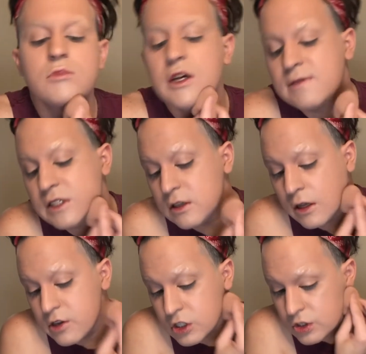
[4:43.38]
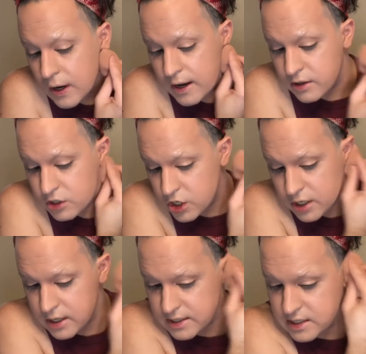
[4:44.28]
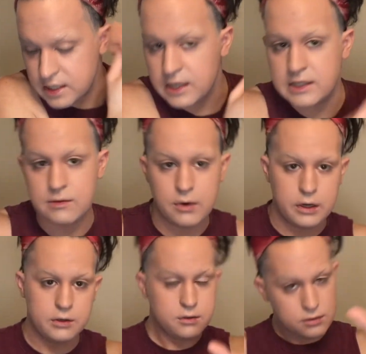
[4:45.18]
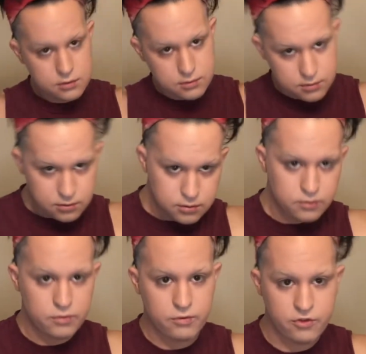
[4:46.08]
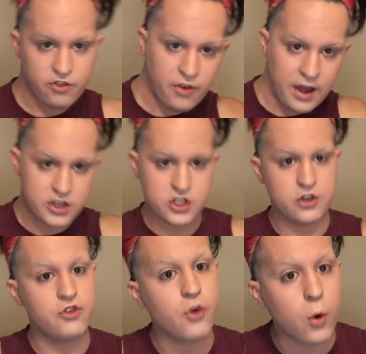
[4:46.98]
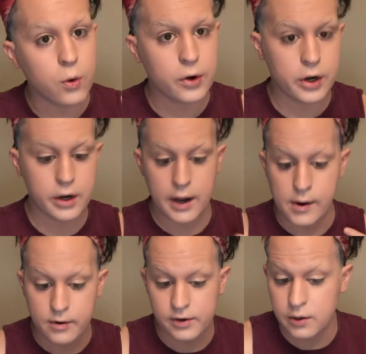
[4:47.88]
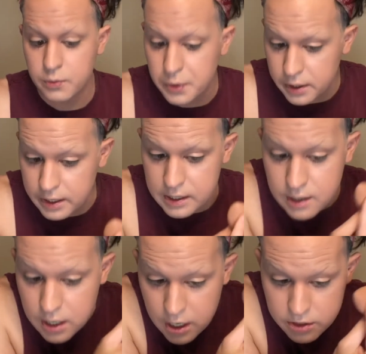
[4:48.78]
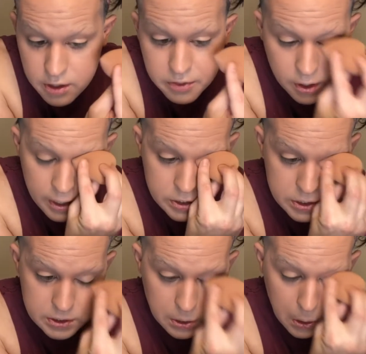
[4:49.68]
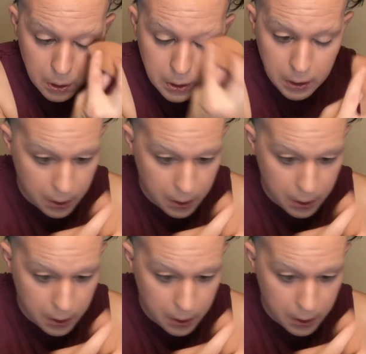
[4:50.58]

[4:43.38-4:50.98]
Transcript: I've seen all their drag, and their drag necessarily isn't what fashion forward. However, I really thought their entrance look